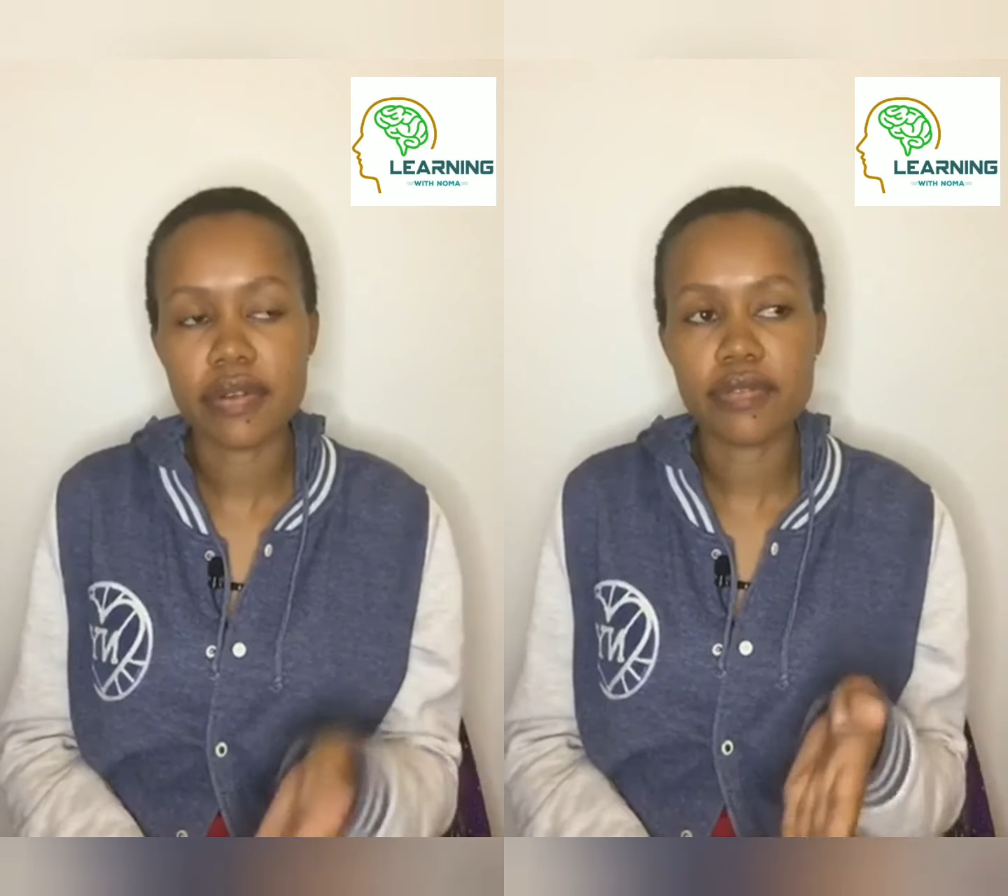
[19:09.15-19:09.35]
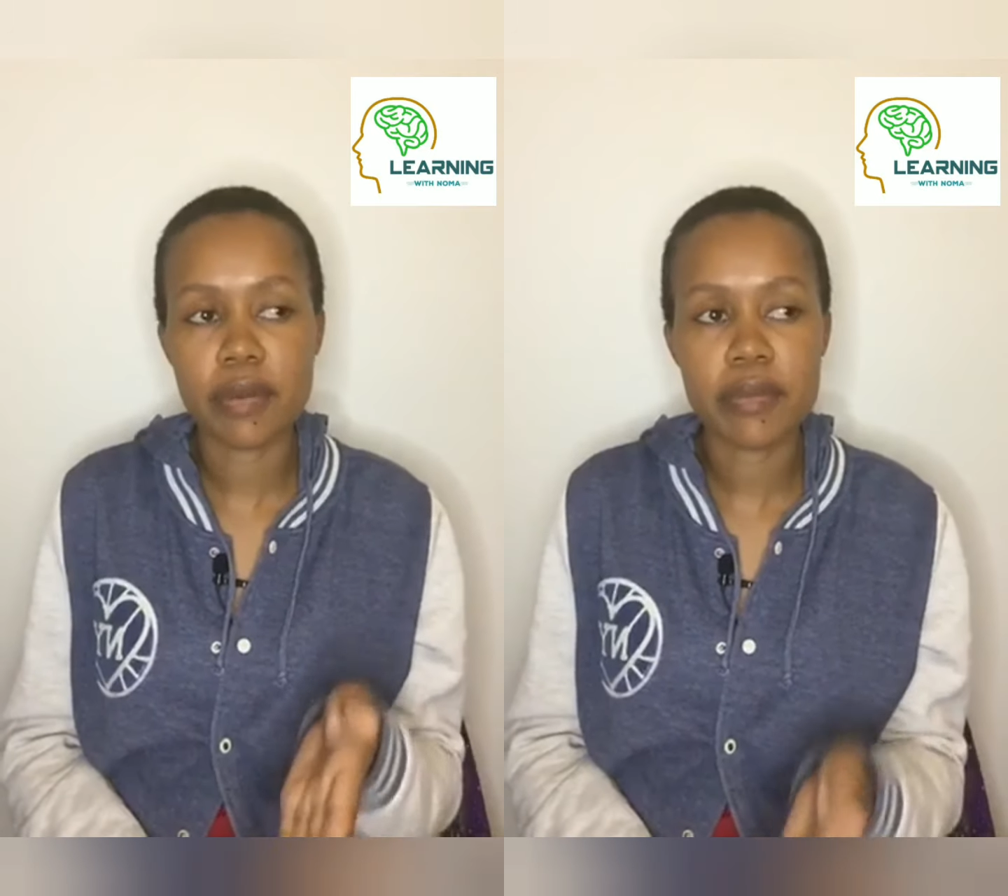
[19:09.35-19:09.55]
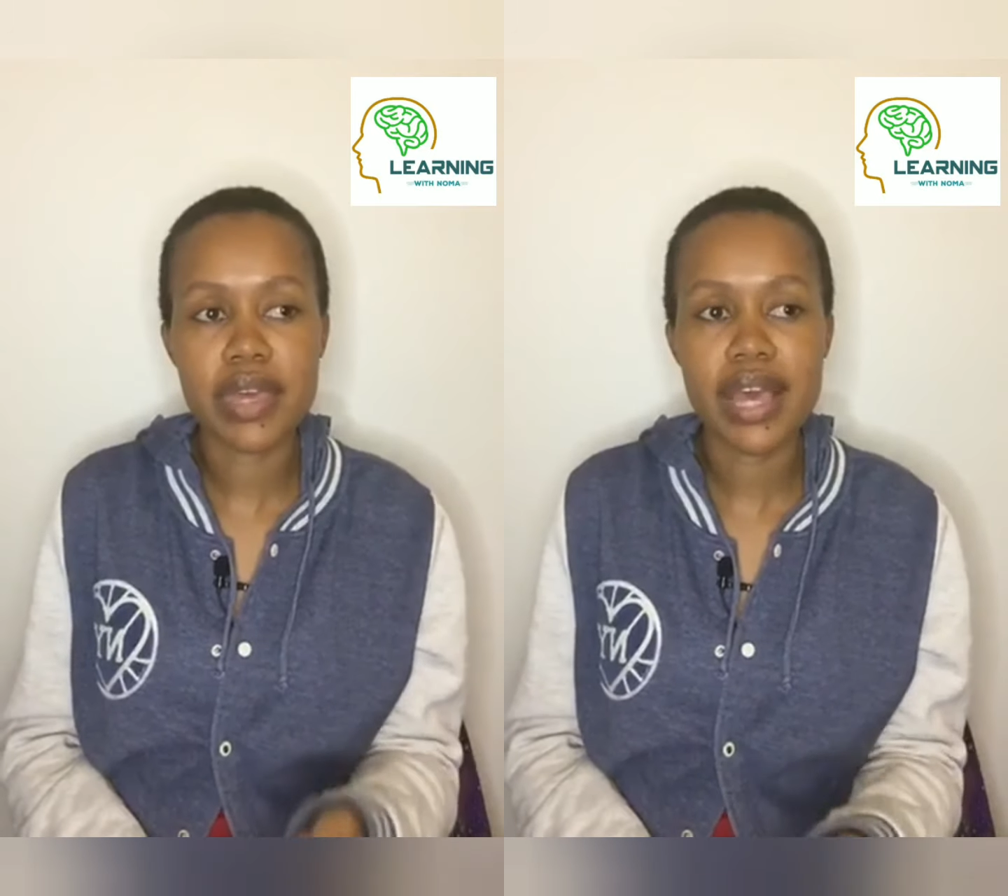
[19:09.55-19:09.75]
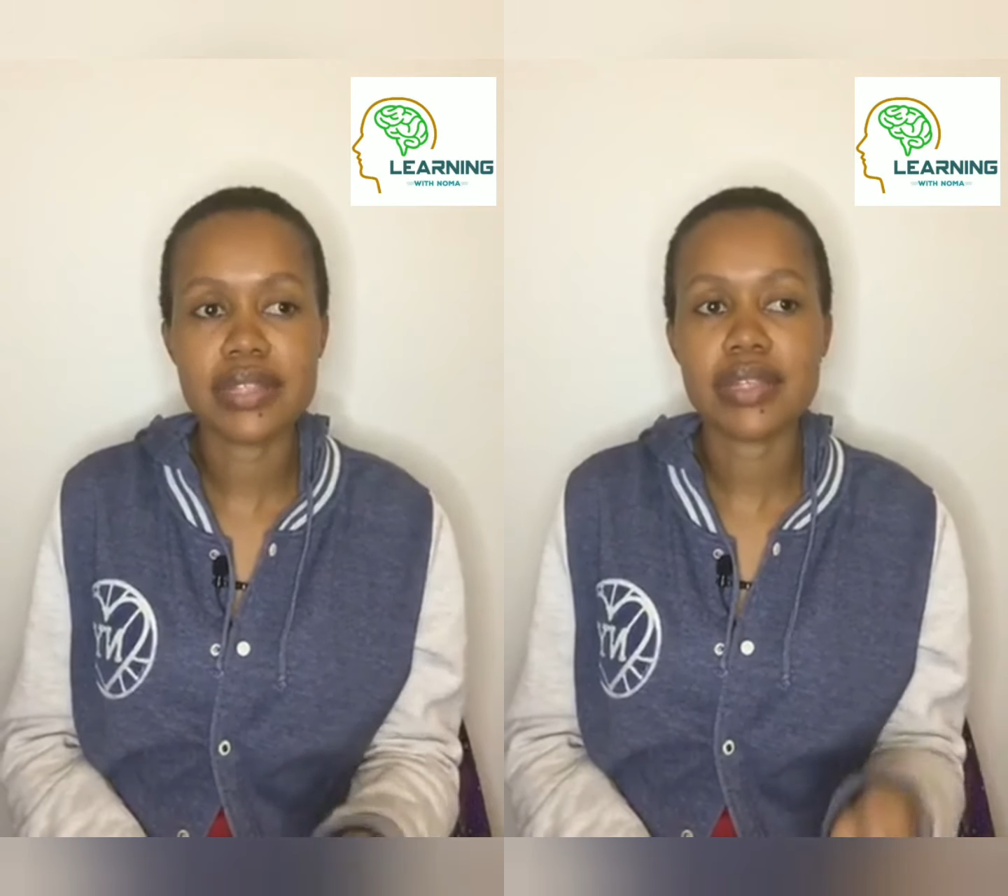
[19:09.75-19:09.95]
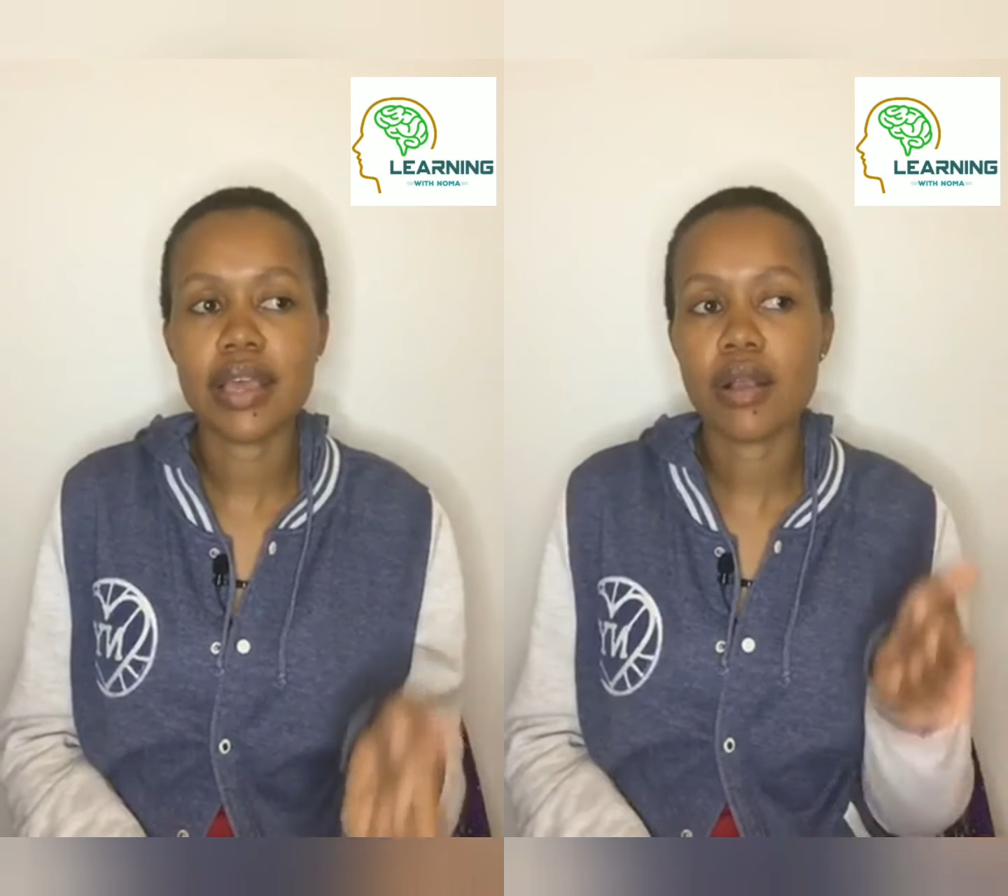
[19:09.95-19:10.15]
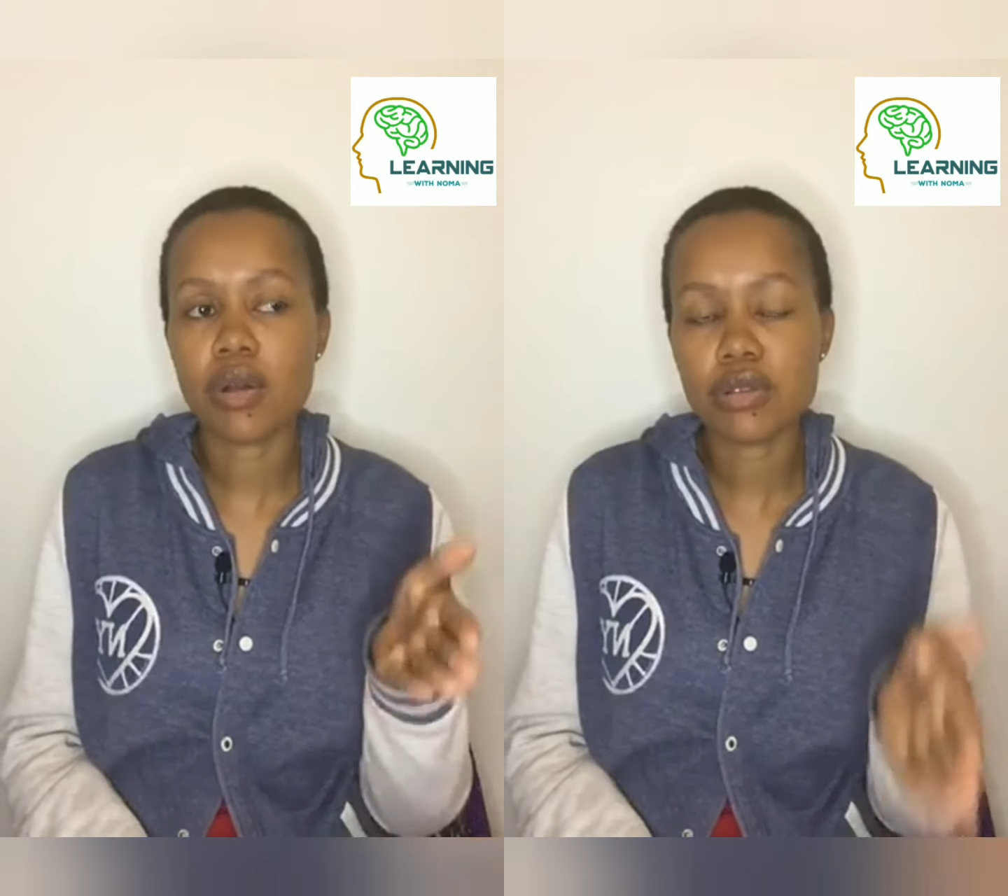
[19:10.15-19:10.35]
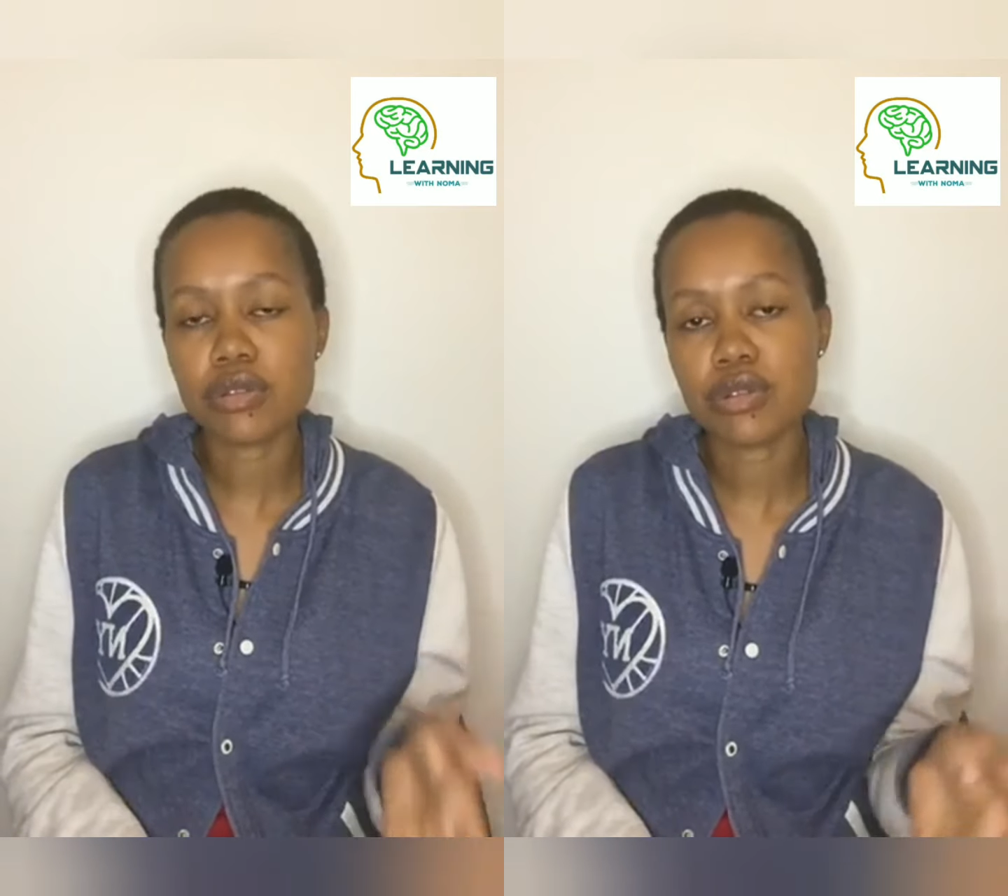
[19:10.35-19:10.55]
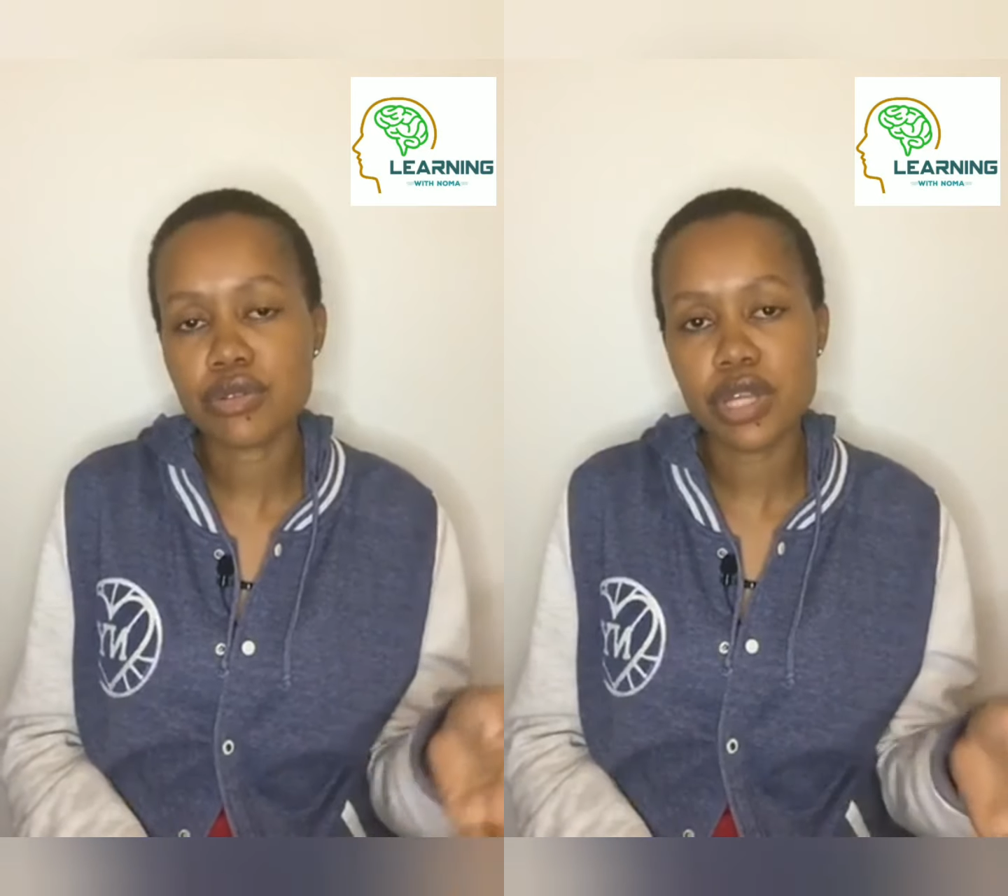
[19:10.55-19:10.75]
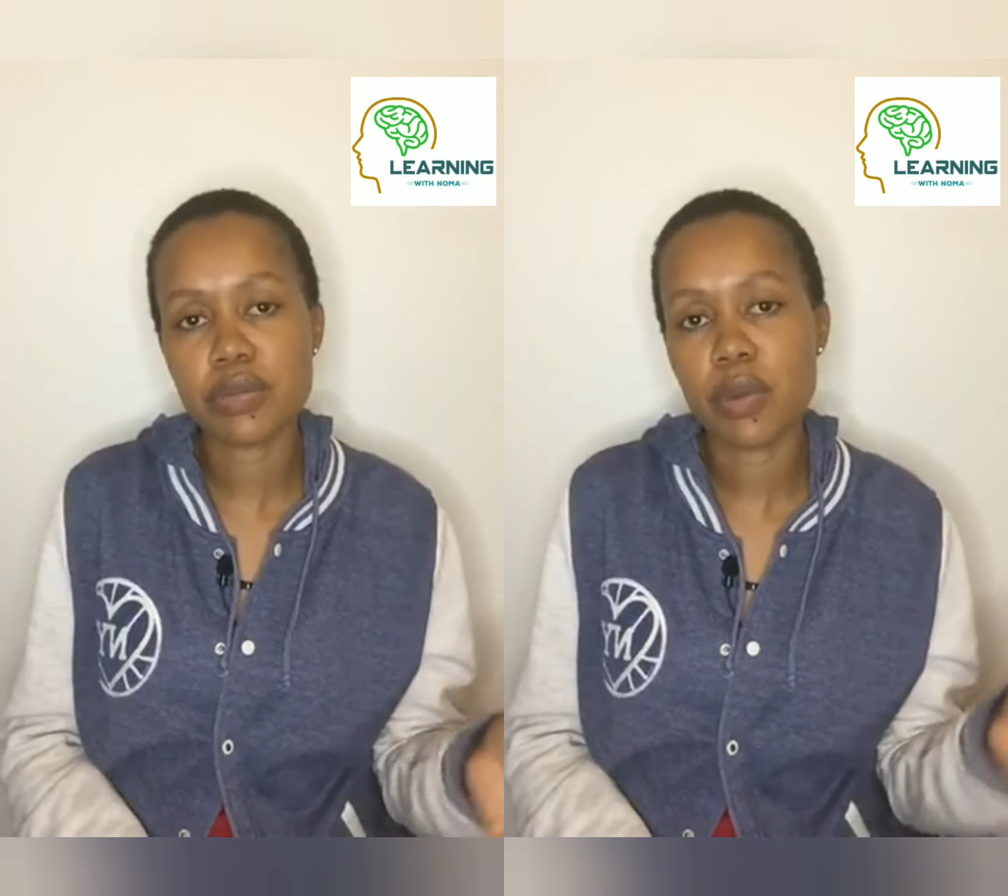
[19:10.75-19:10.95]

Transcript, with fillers: For me, I say concentrate